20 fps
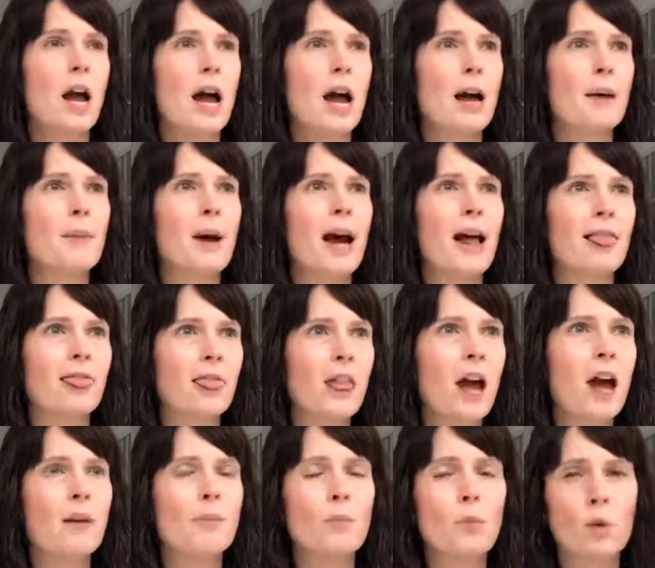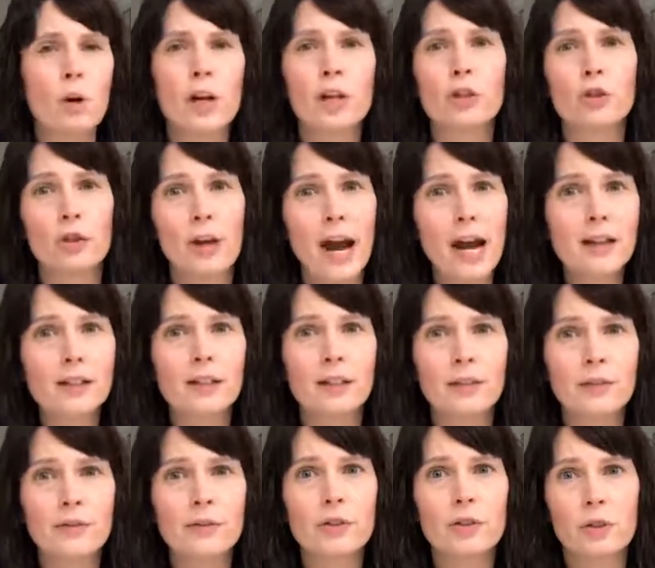a lot more
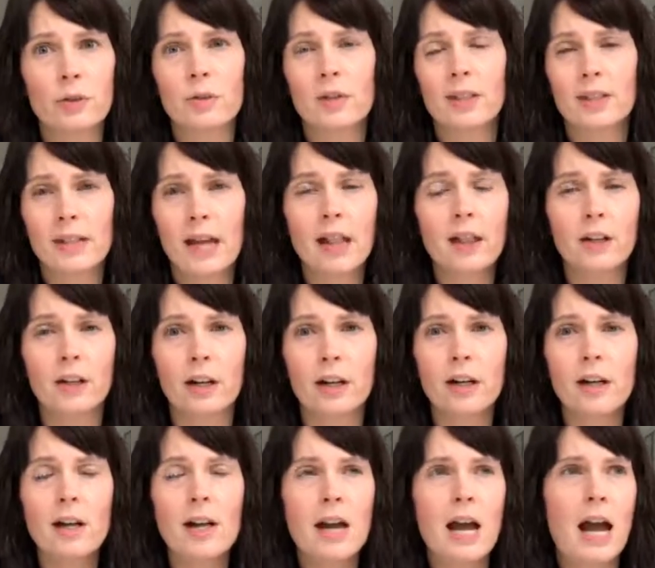attractive to the seller.